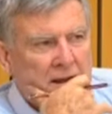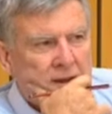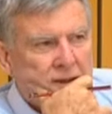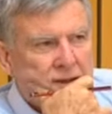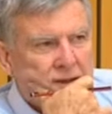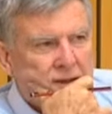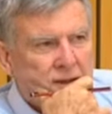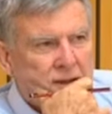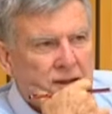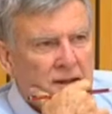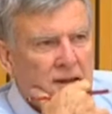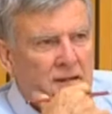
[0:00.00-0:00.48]

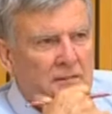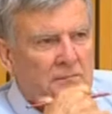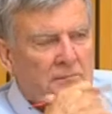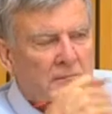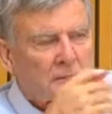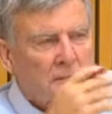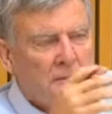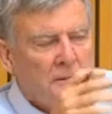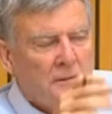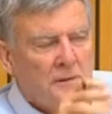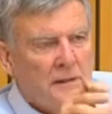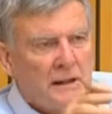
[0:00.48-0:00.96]
the
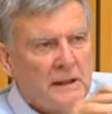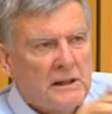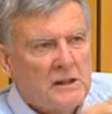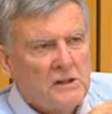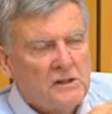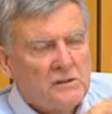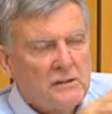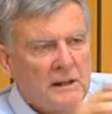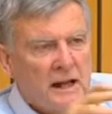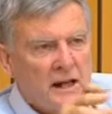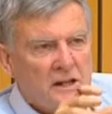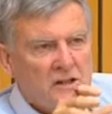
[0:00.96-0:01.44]

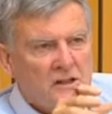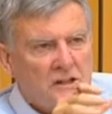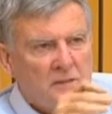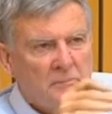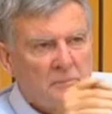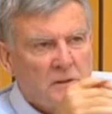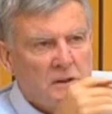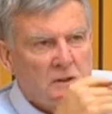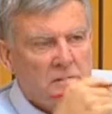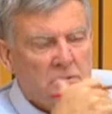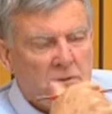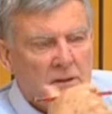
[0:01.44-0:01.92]
interaction
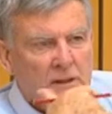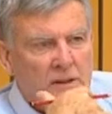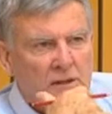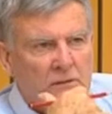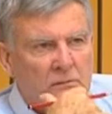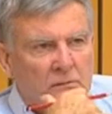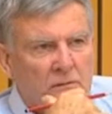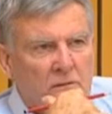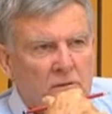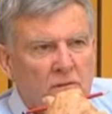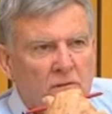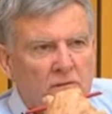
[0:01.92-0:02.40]
between the
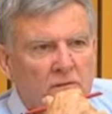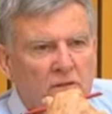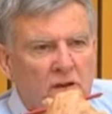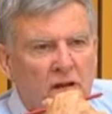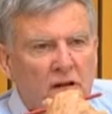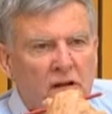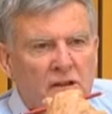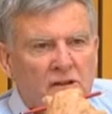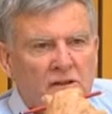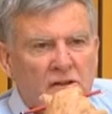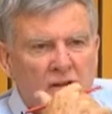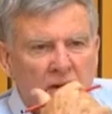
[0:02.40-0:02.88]
Rural
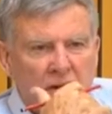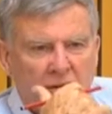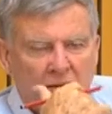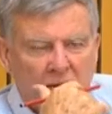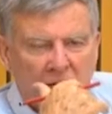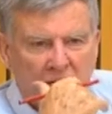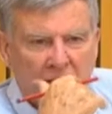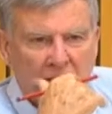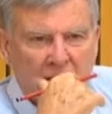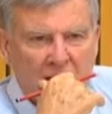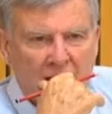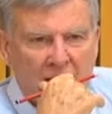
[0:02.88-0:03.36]
Fire
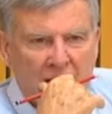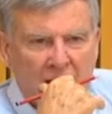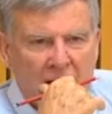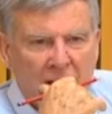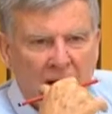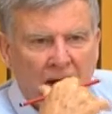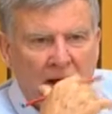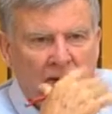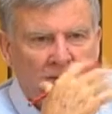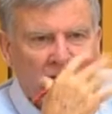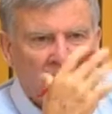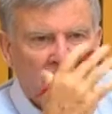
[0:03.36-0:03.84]
Service and
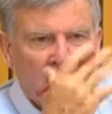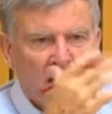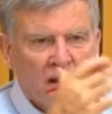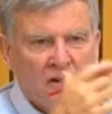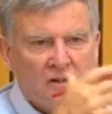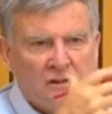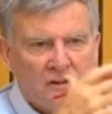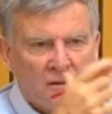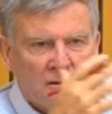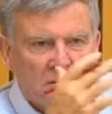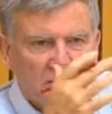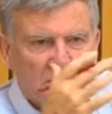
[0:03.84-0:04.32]

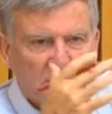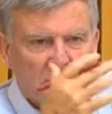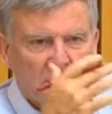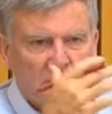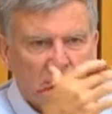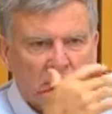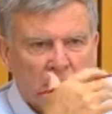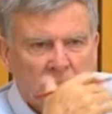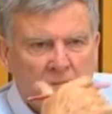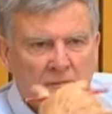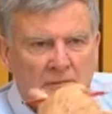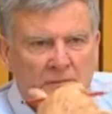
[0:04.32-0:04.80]
aviation,
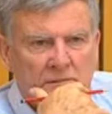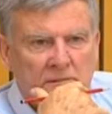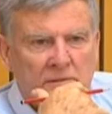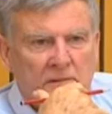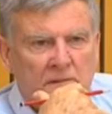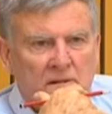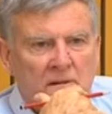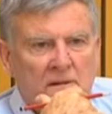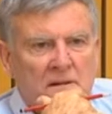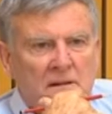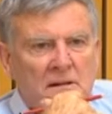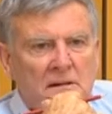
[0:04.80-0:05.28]

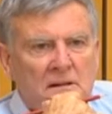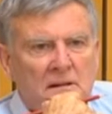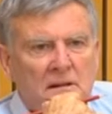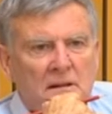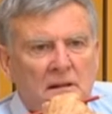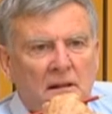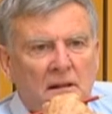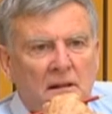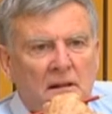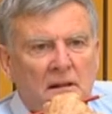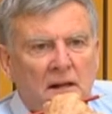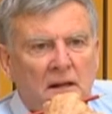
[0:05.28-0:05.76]

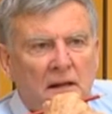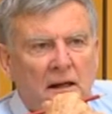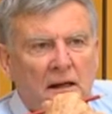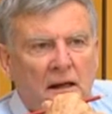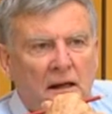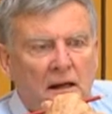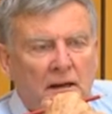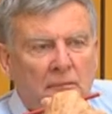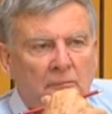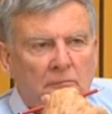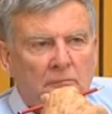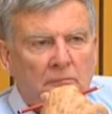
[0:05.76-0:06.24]

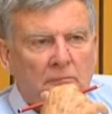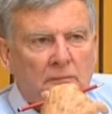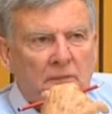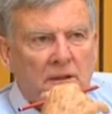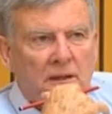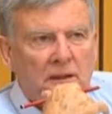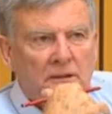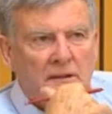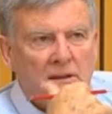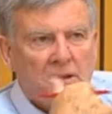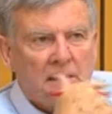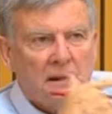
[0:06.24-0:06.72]

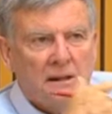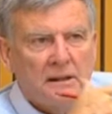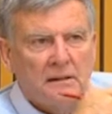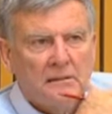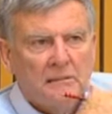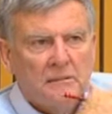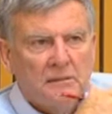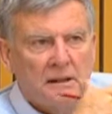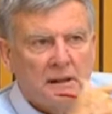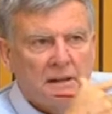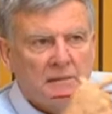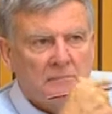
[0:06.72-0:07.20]

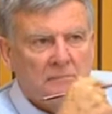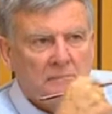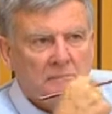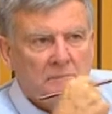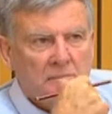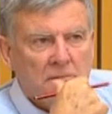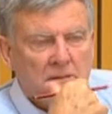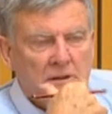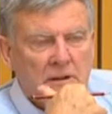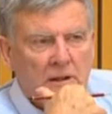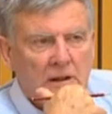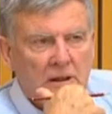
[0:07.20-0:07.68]
that
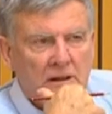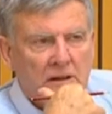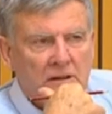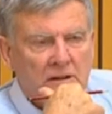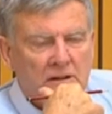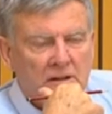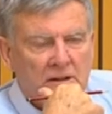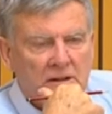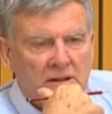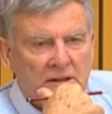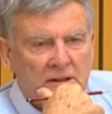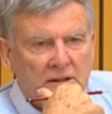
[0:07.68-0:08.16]
guy that
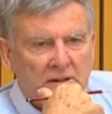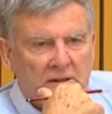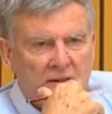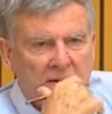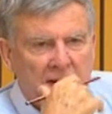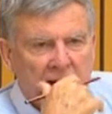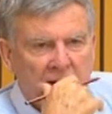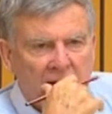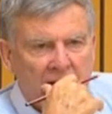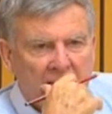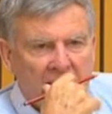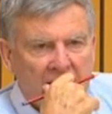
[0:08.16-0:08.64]
got killed
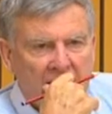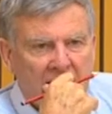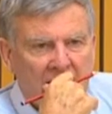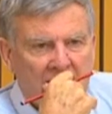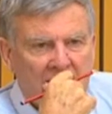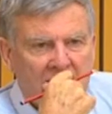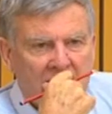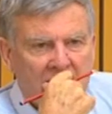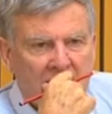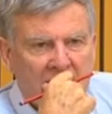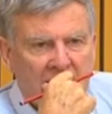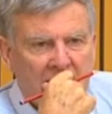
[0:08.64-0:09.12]
down the
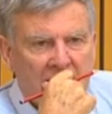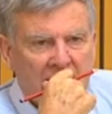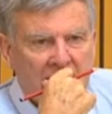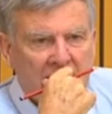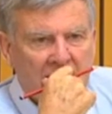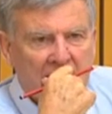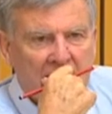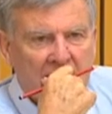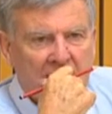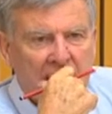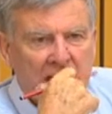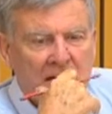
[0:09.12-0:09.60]
coast here the other
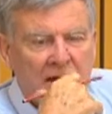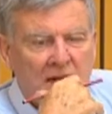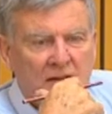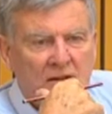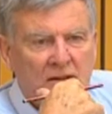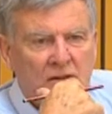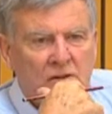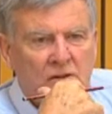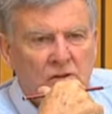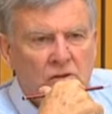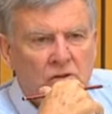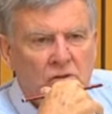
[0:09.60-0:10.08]
day
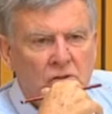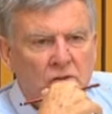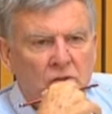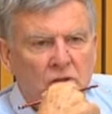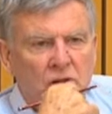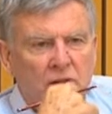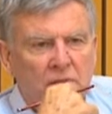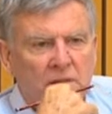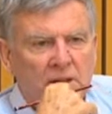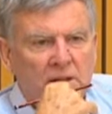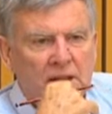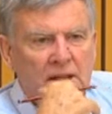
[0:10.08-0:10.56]

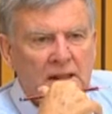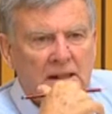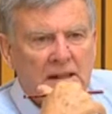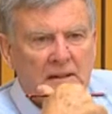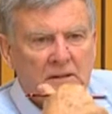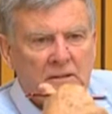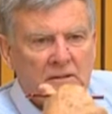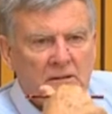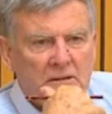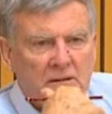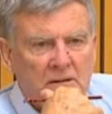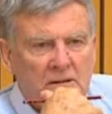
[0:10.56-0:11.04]
shouldn't have been
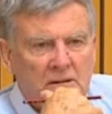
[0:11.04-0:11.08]
killed.